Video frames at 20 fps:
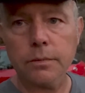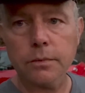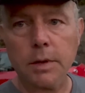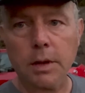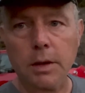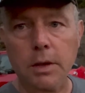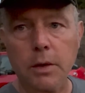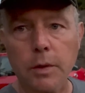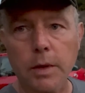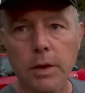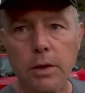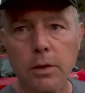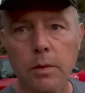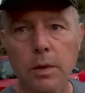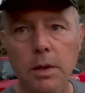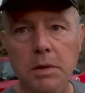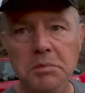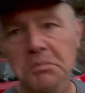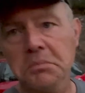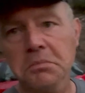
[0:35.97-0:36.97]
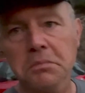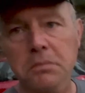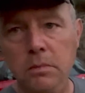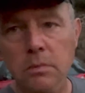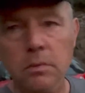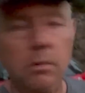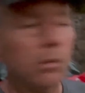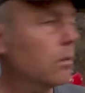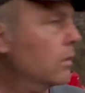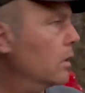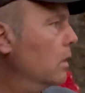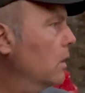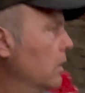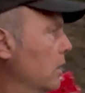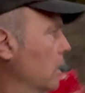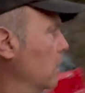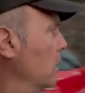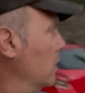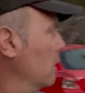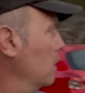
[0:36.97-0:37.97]
it going her way.
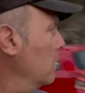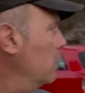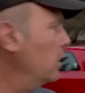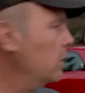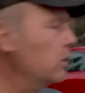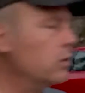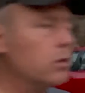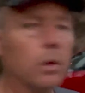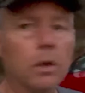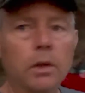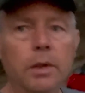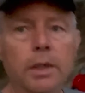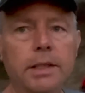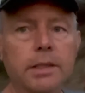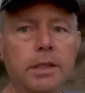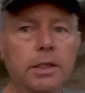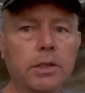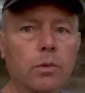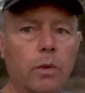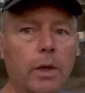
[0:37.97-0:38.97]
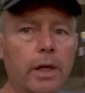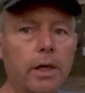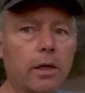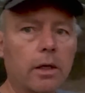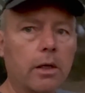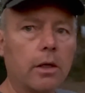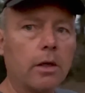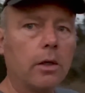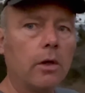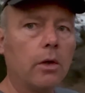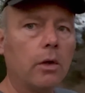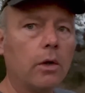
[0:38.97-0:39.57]
The usual. This is where